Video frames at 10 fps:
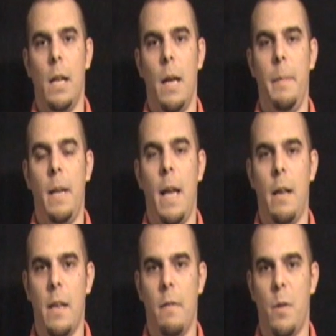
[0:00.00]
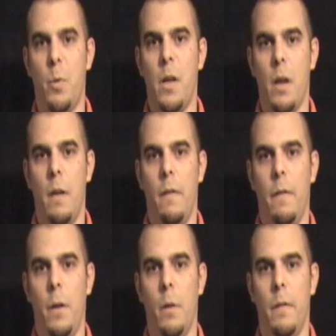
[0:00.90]
Let me now give a quick
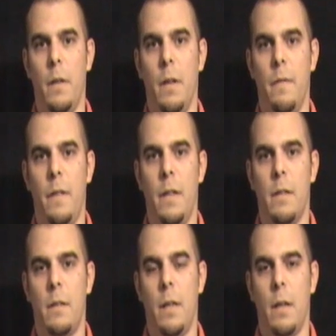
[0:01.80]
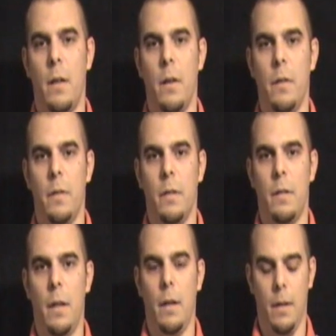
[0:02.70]
overview of the events that occurred this
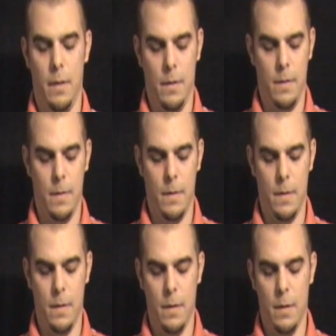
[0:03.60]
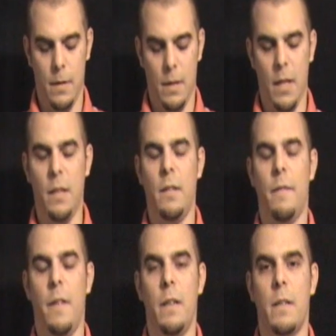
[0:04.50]
day. These
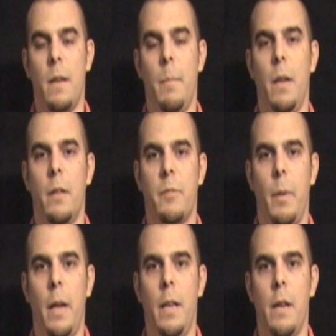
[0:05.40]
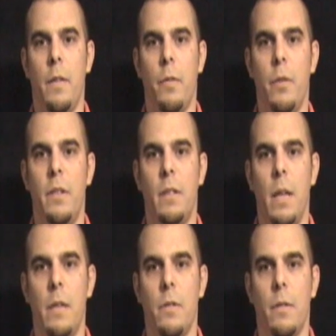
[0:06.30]
events can be explained in 3
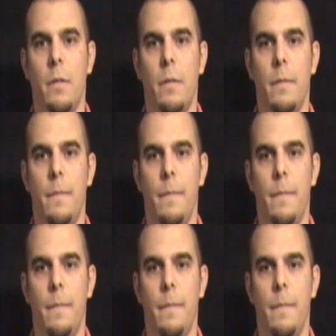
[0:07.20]
stages.